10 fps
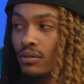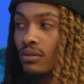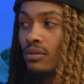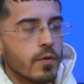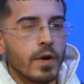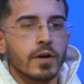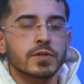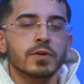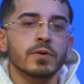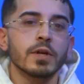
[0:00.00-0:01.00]
Oh wow!
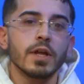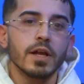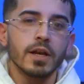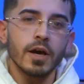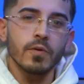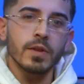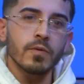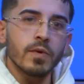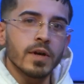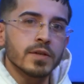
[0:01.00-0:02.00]
So not only
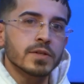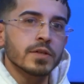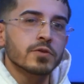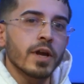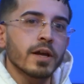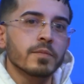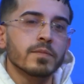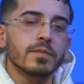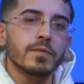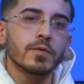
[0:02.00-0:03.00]
was the track
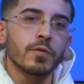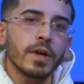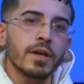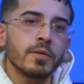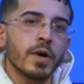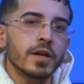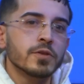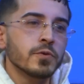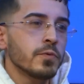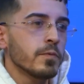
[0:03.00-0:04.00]
created by
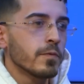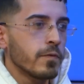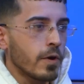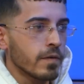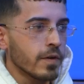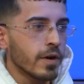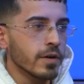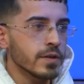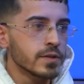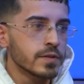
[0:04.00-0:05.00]
2 Fall River
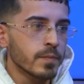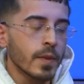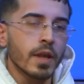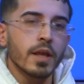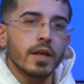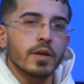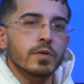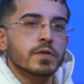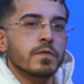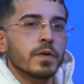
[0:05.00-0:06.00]
artists, it
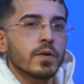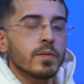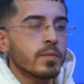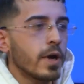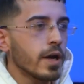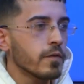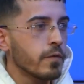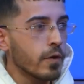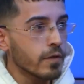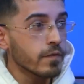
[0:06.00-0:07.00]
was filmed by a
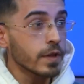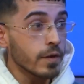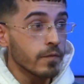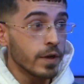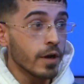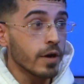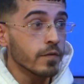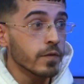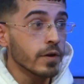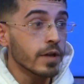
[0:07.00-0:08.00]
Fall River
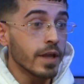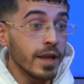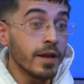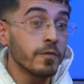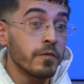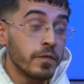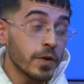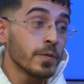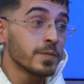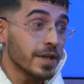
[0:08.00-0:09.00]
videographer and
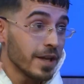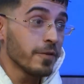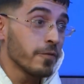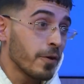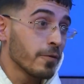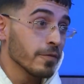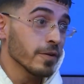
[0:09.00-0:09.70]
filmed in Fall River.